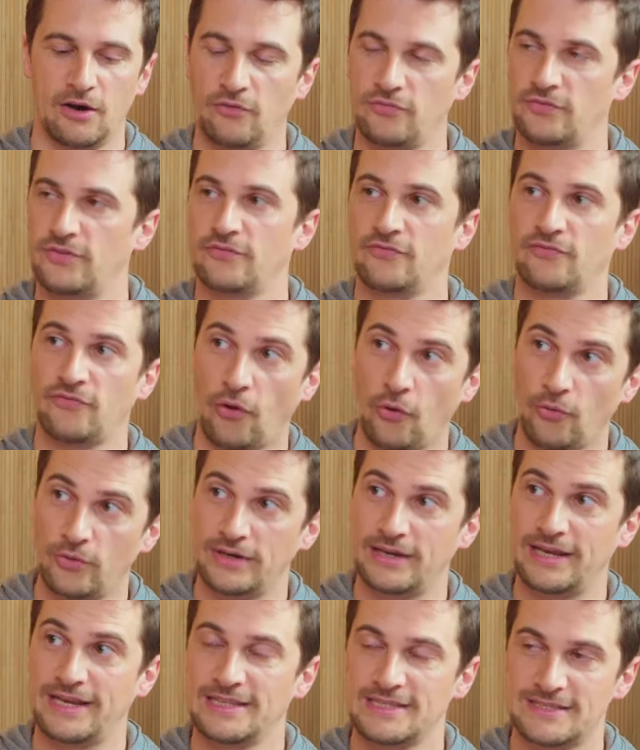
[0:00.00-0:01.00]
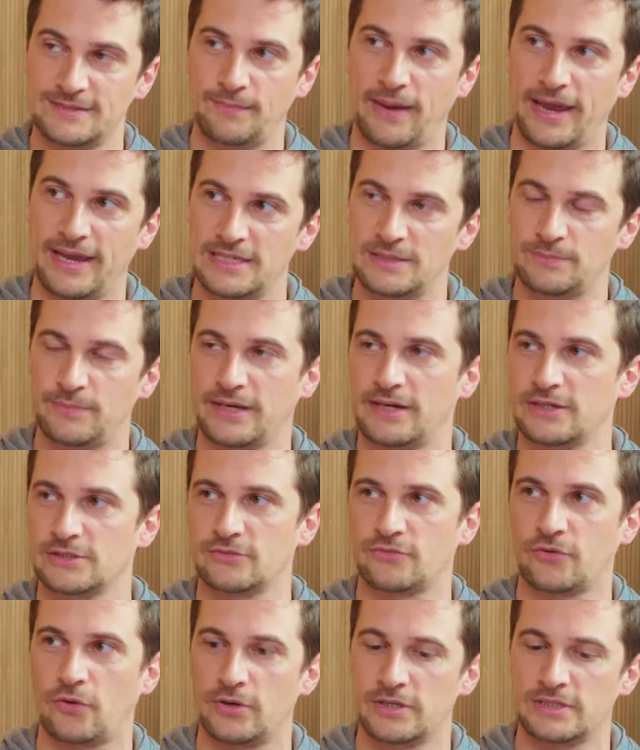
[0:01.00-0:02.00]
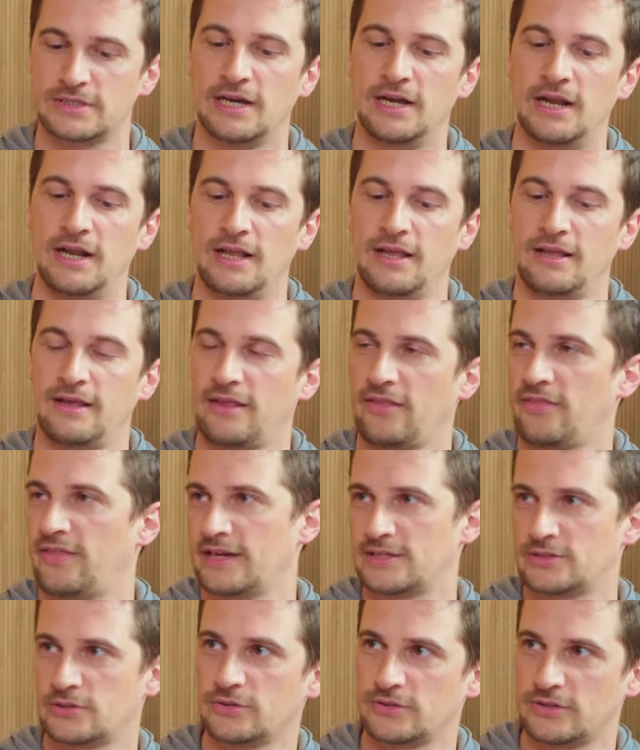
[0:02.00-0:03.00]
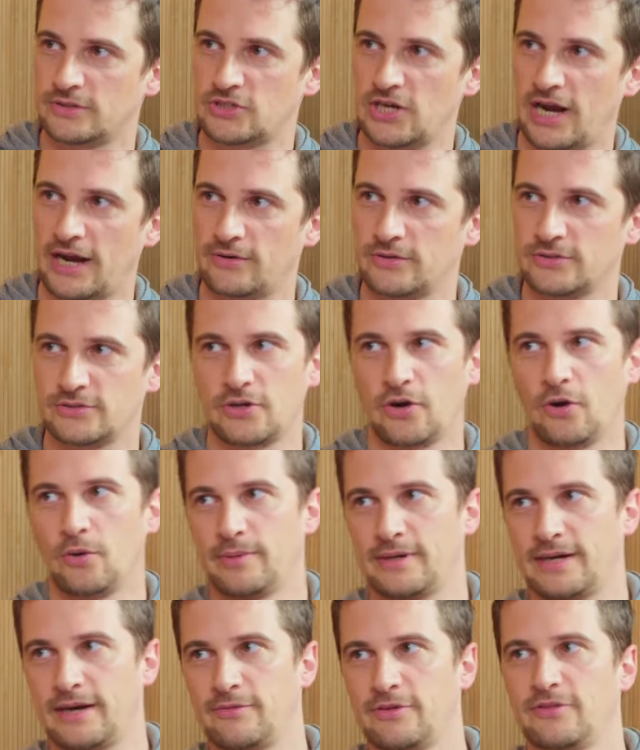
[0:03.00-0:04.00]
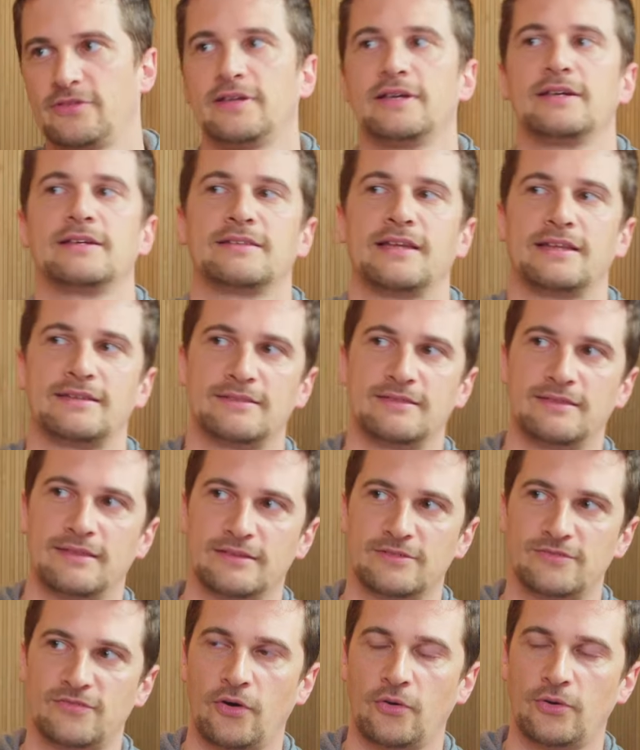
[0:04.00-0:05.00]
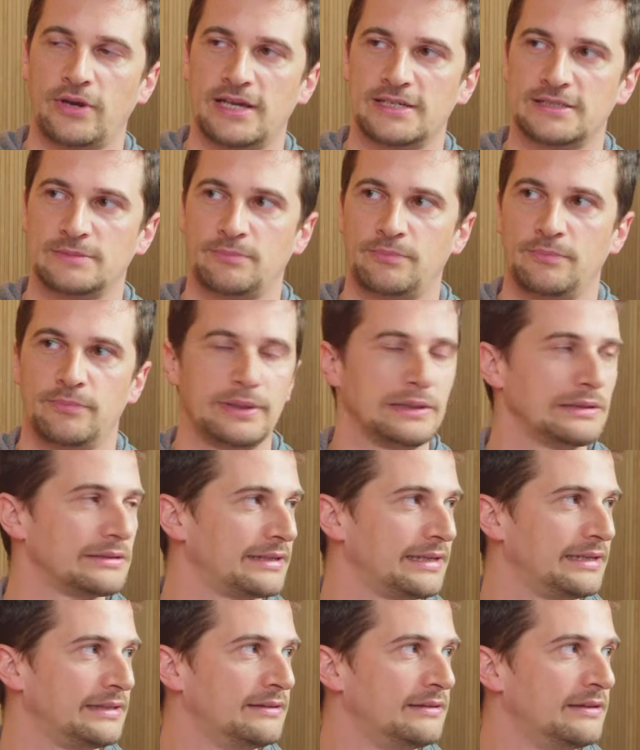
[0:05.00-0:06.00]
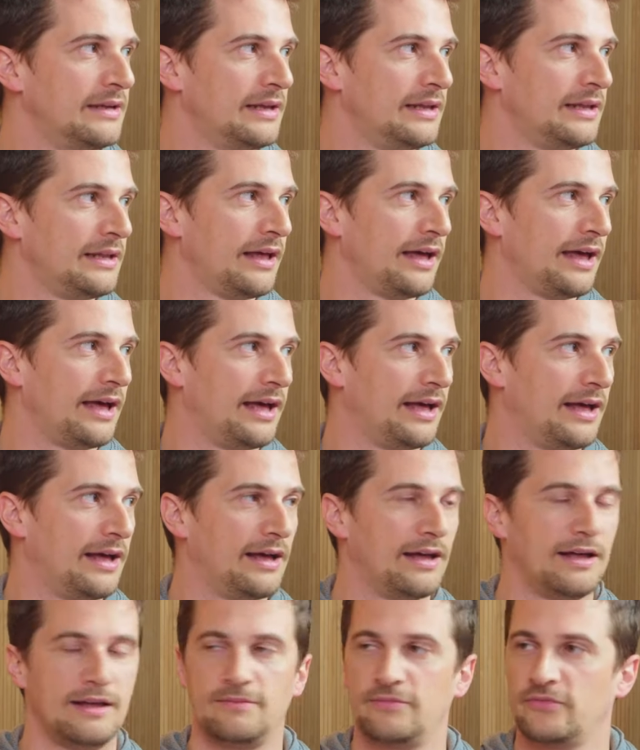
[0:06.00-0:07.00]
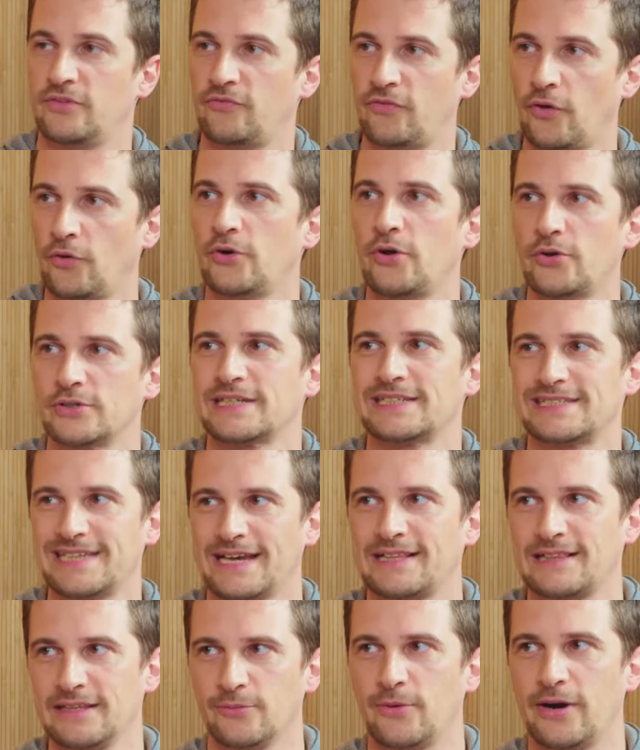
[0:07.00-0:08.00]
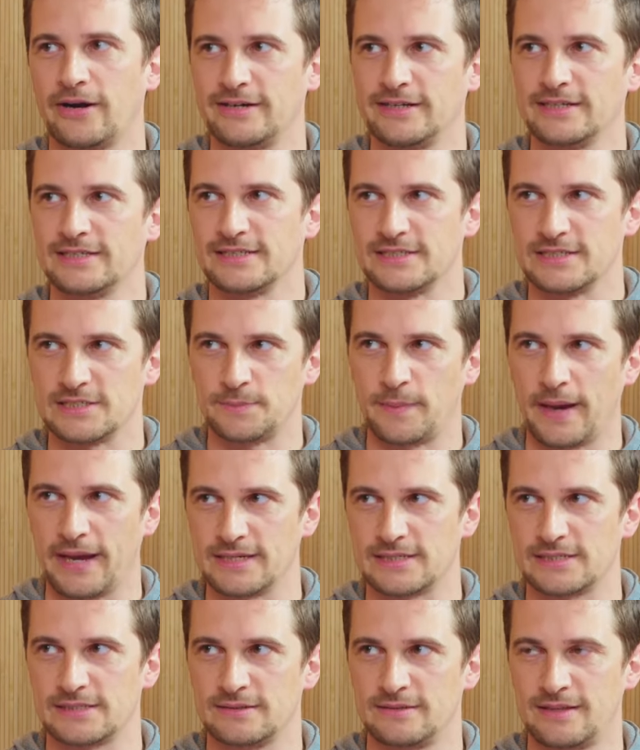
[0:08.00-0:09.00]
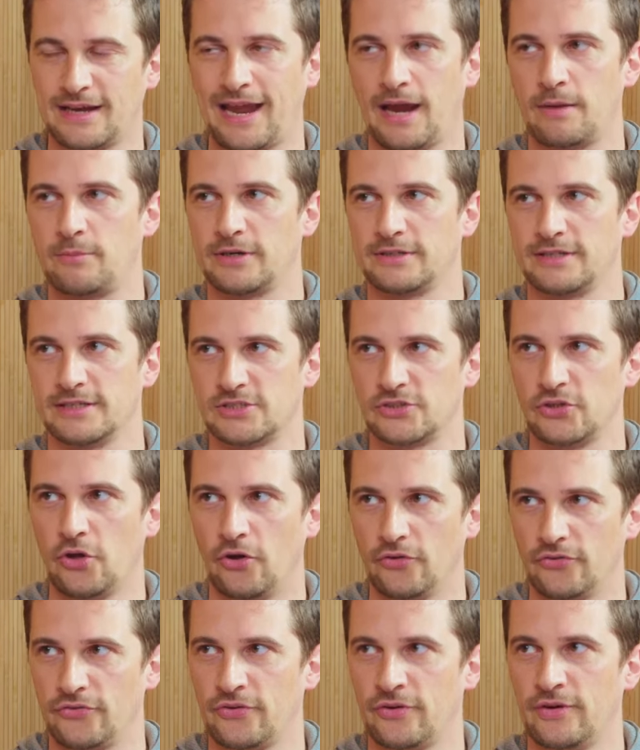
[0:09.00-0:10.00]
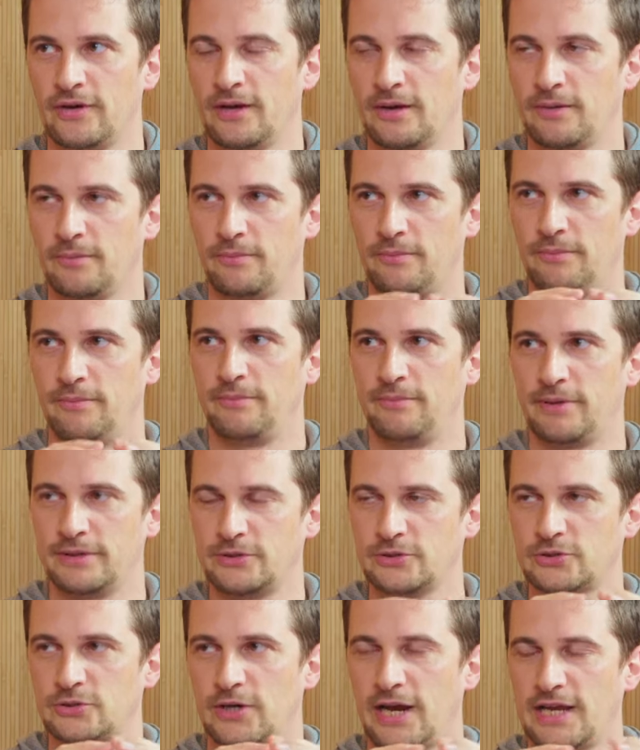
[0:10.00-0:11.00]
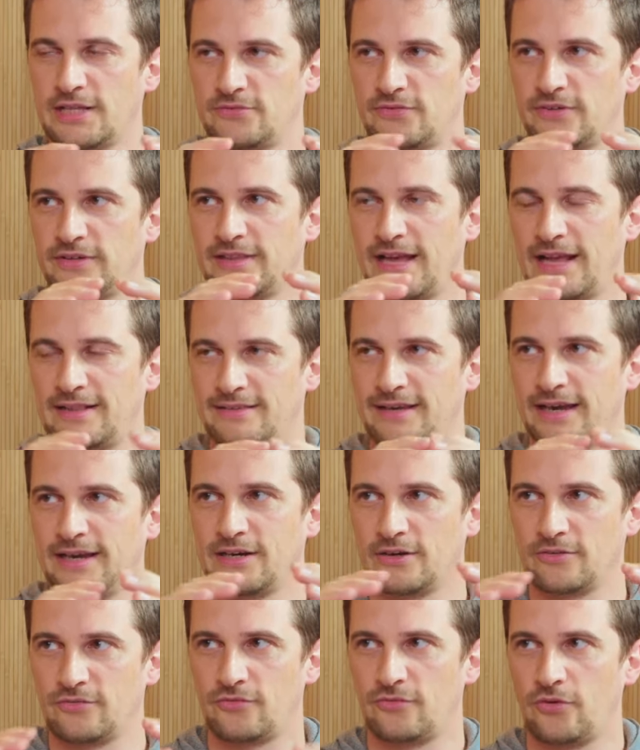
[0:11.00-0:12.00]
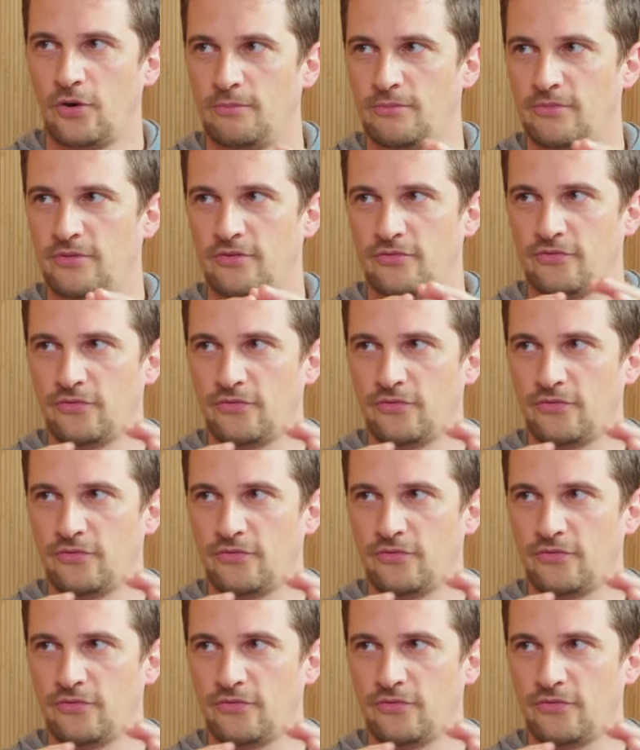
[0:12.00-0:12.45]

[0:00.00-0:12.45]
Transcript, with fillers: of the phone in space because of course thanks to the gyroscope and everything that the phone has built in uh, the phone knows exactly where it is in space the camera does not but you transfer that data from the